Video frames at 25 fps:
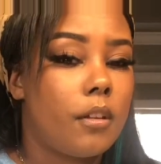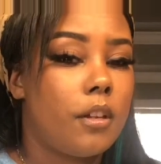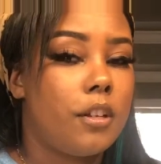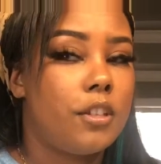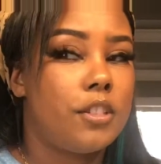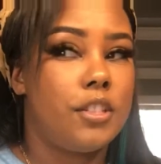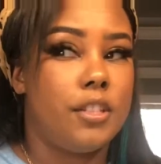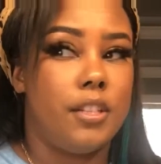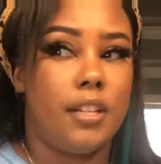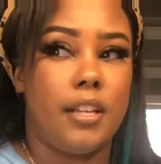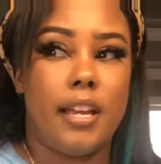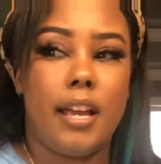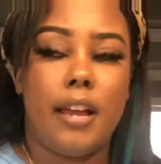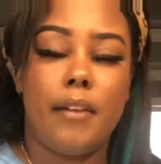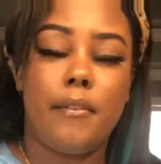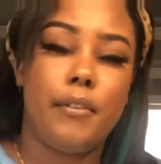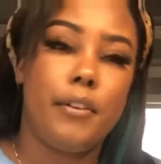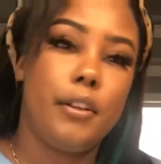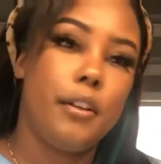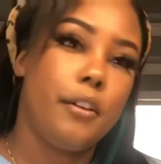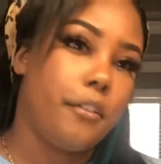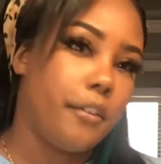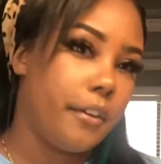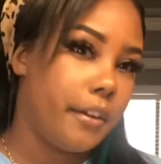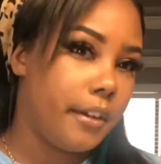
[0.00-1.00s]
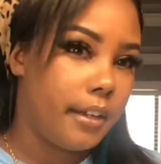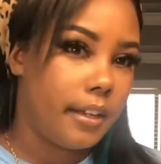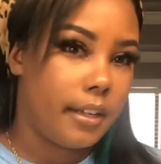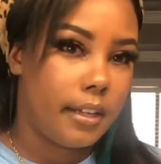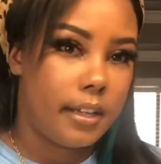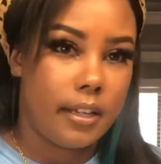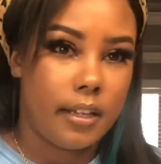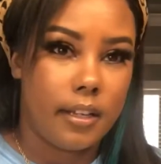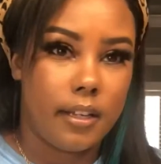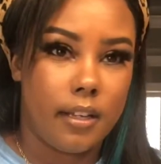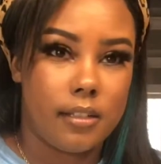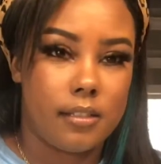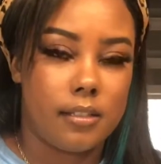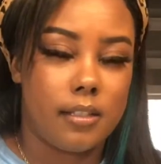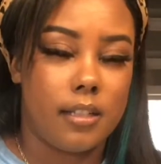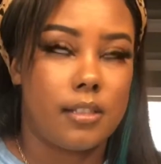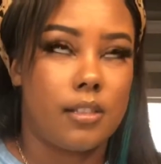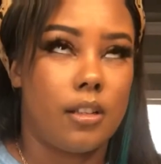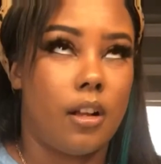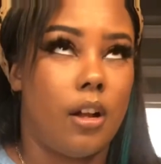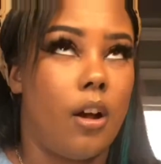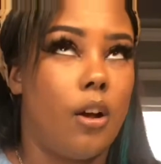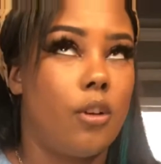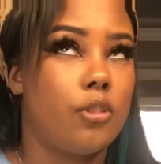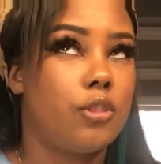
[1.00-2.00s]
She didn't have any grandkids. That's
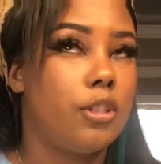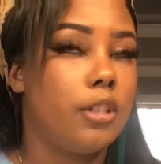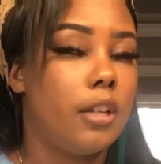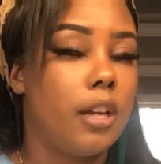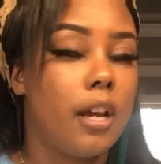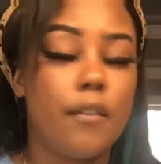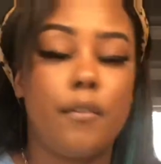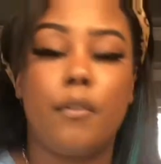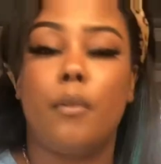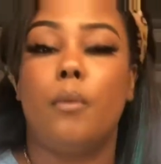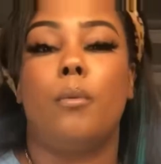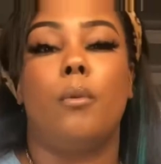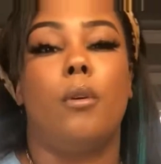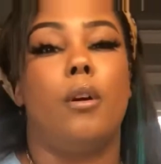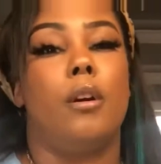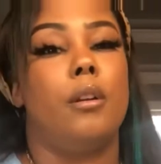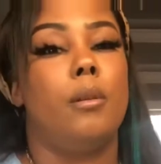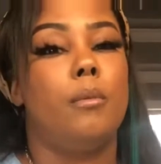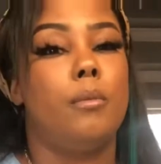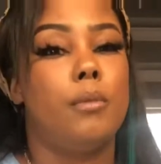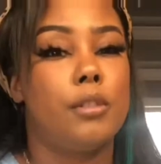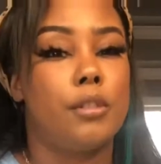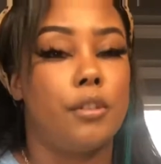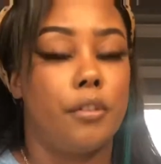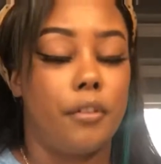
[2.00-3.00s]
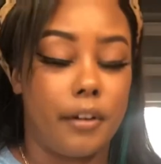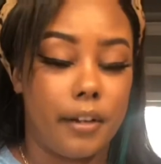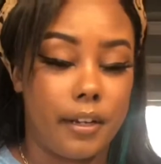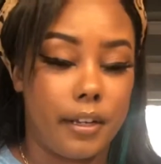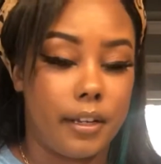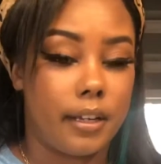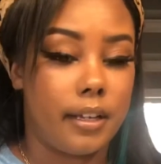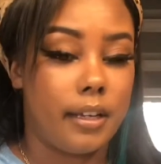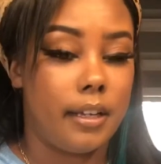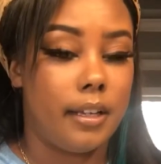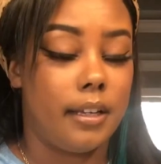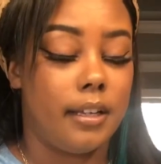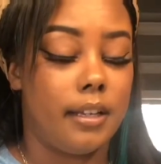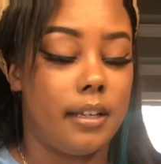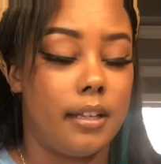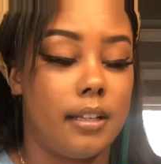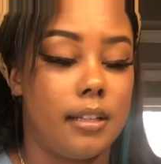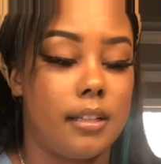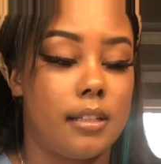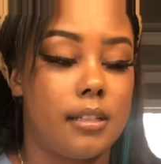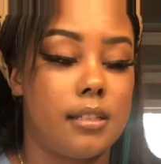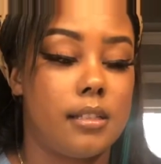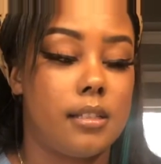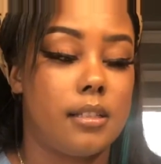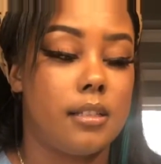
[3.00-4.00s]
all she ever wanted was
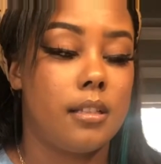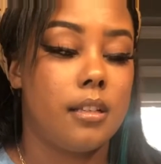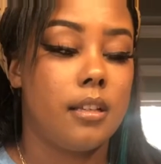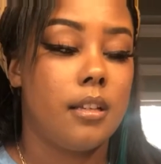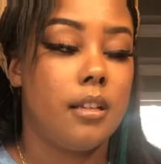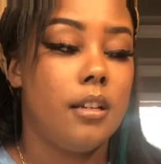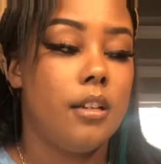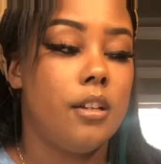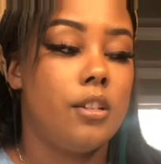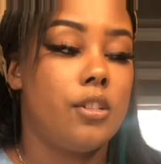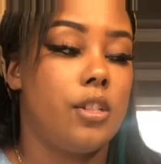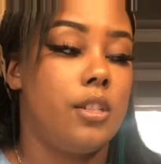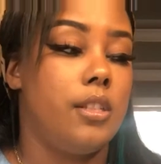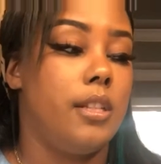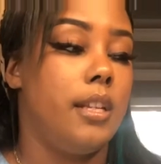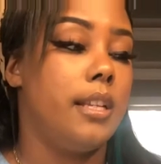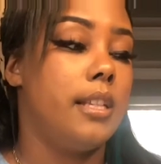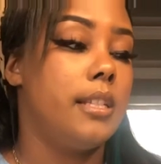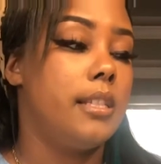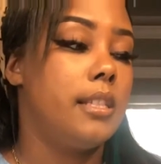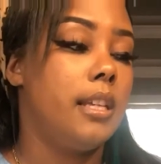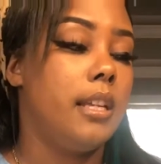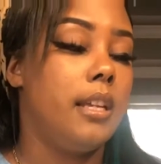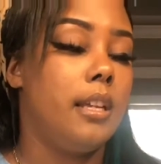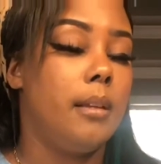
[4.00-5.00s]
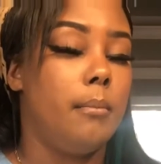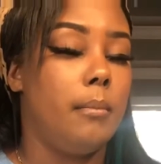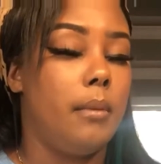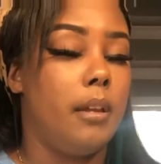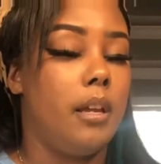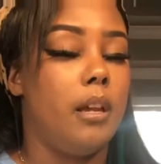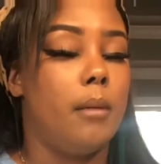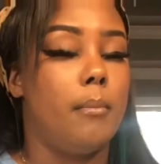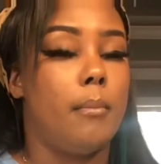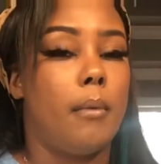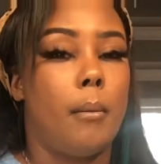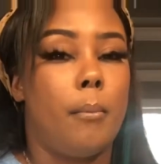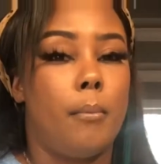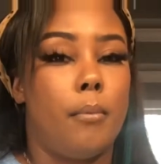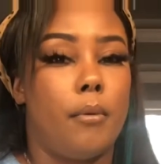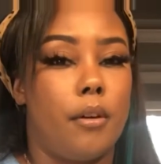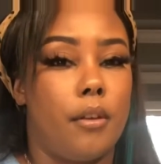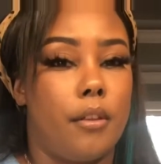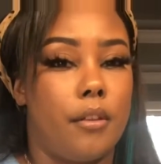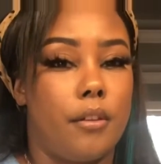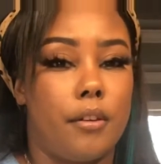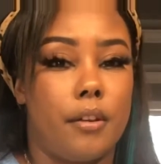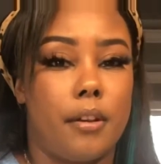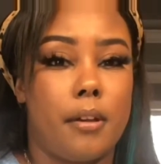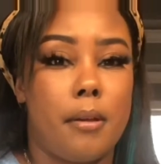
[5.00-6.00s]
grandkids. She didn't see me and my
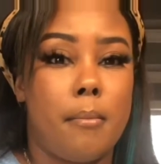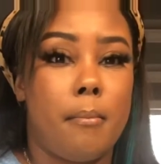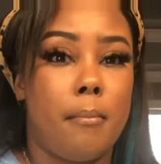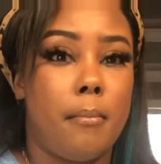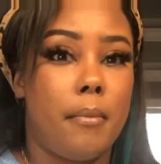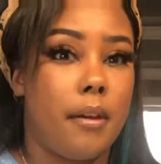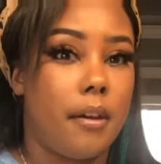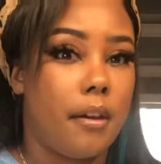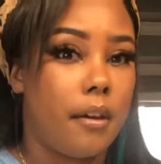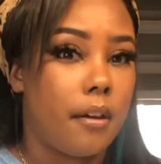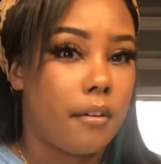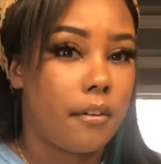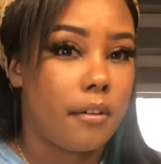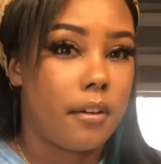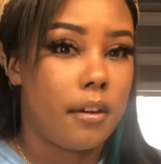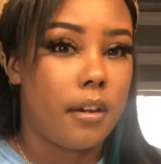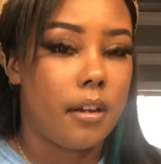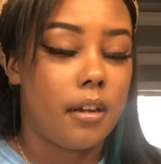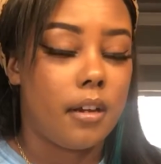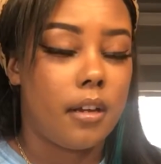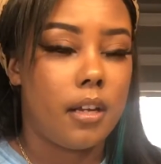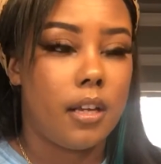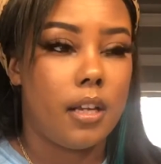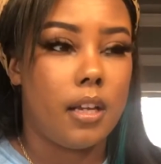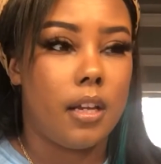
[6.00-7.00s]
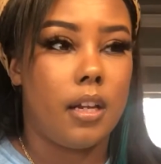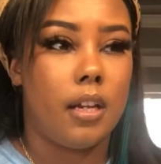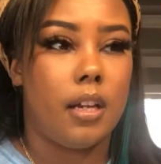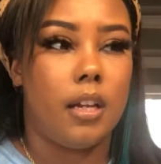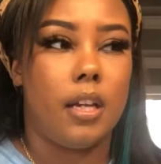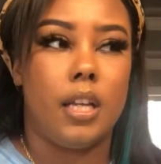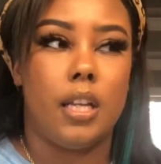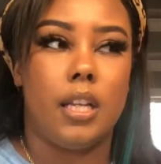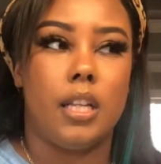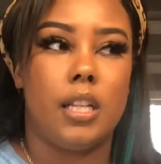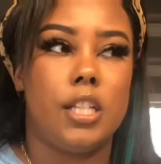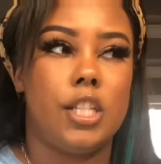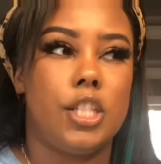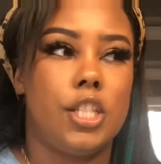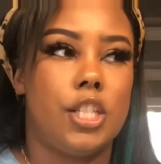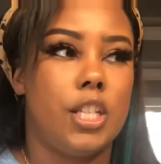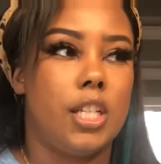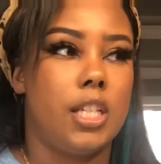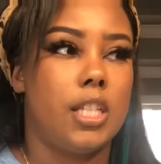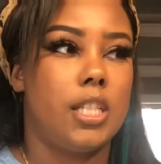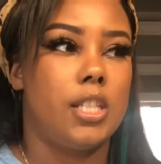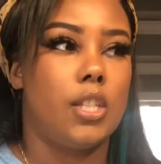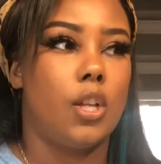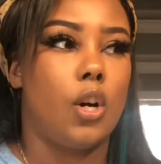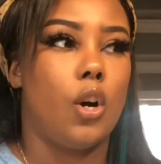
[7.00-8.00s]
brother get married. And it's
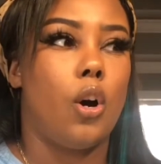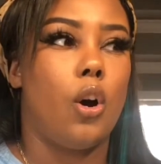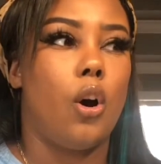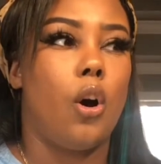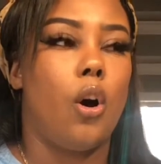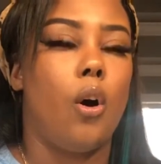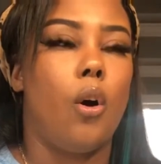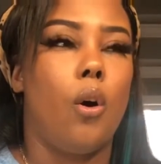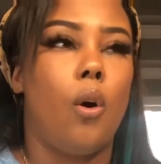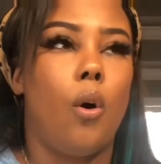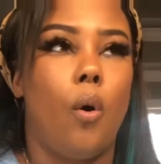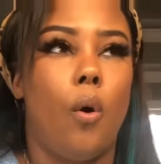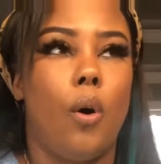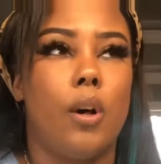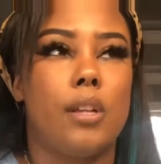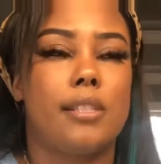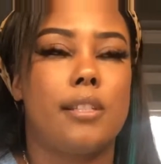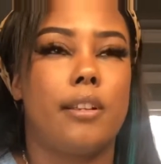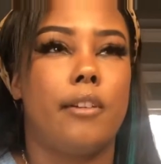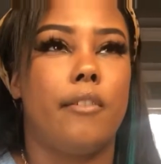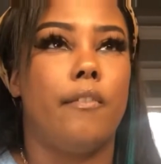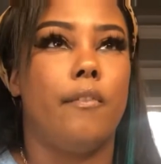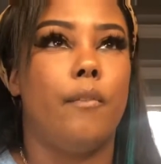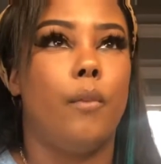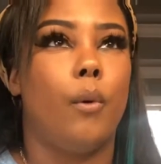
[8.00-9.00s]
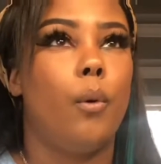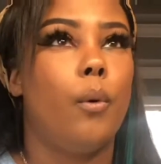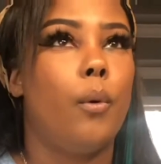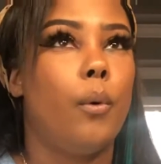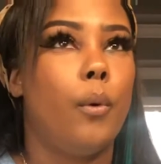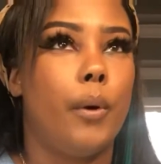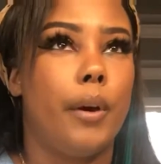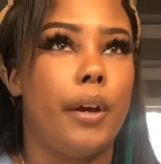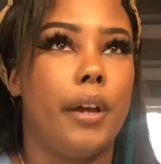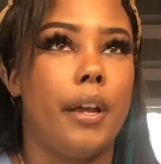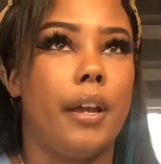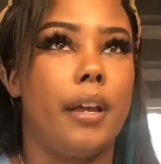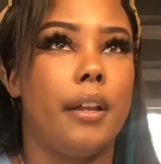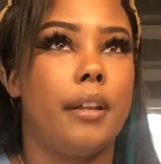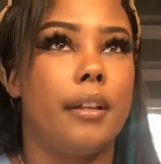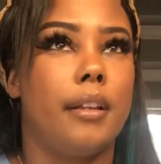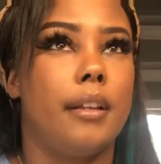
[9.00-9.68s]
just a hole. It's a void.